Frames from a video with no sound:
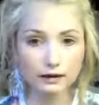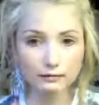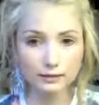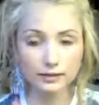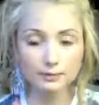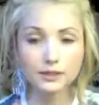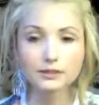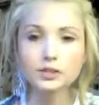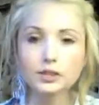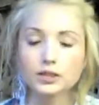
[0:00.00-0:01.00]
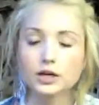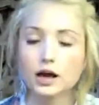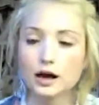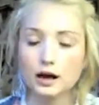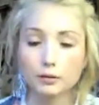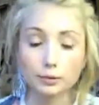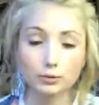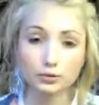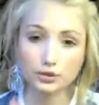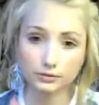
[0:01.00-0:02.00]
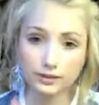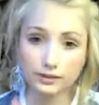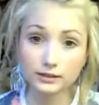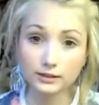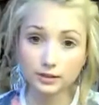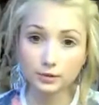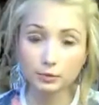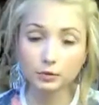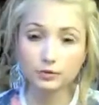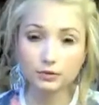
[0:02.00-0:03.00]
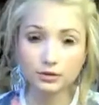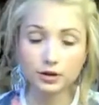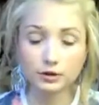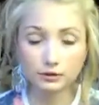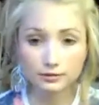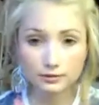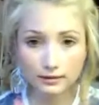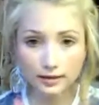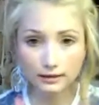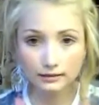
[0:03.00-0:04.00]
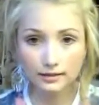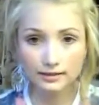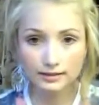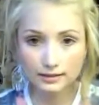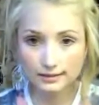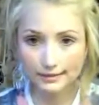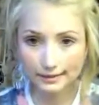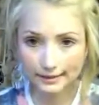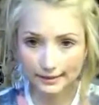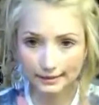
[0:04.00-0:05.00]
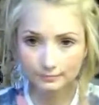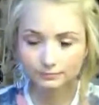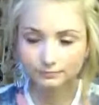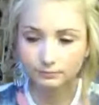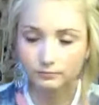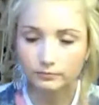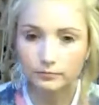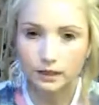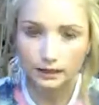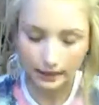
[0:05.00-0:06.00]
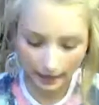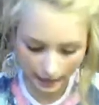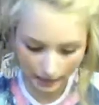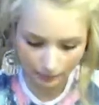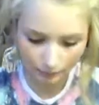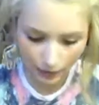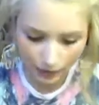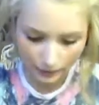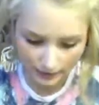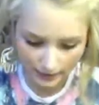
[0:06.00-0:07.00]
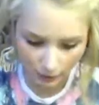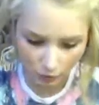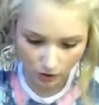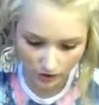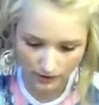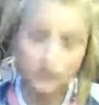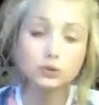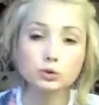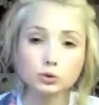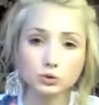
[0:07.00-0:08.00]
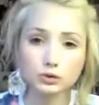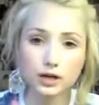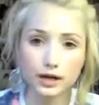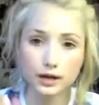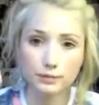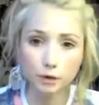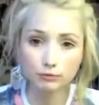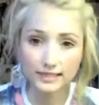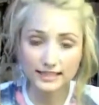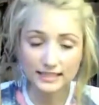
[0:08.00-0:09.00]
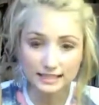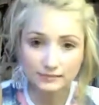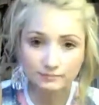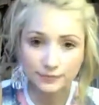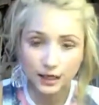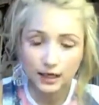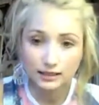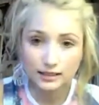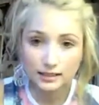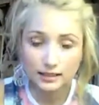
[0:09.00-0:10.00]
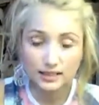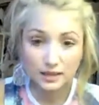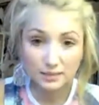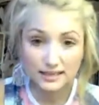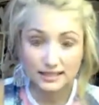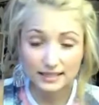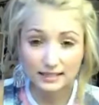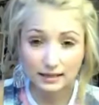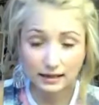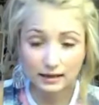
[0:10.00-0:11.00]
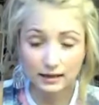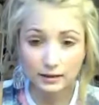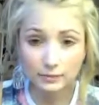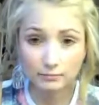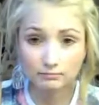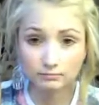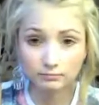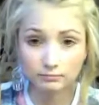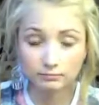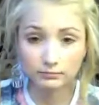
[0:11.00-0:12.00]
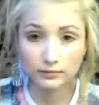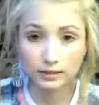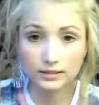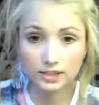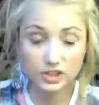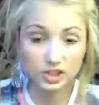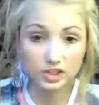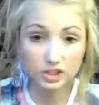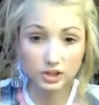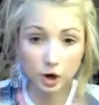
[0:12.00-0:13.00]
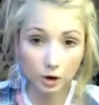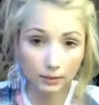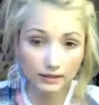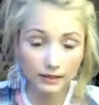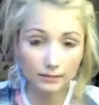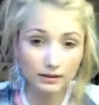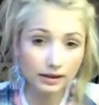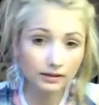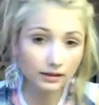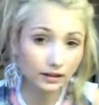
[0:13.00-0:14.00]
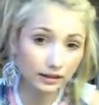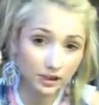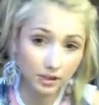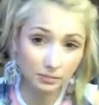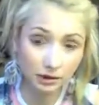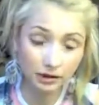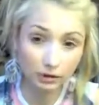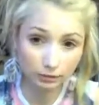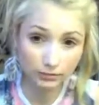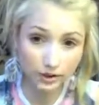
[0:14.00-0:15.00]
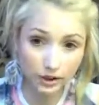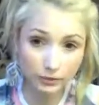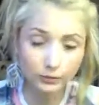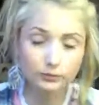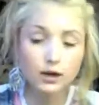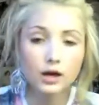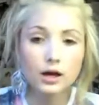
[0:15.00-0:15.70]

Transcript: get liver damage, which obviously you don't want, so taking this is key. Okay, my second one is called ranitidine. This is a basic indigestion heartburn tablet. I think you can actually buy it off the shelf.